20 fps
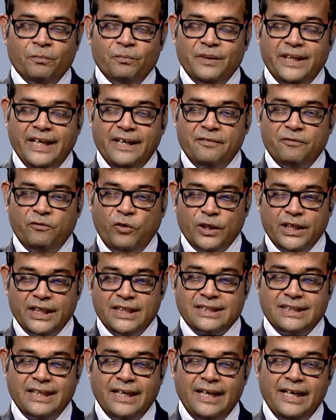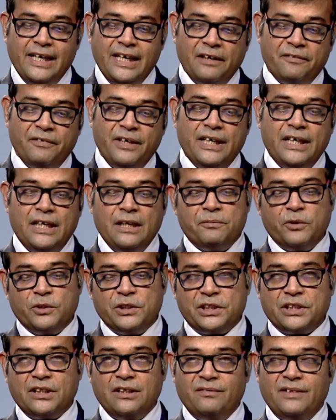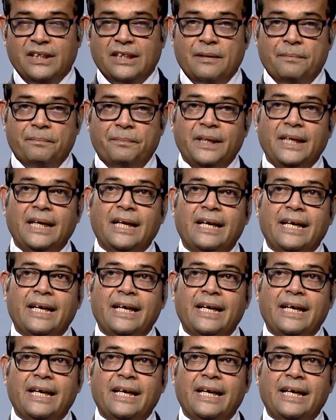that what is the liquidity position of the company.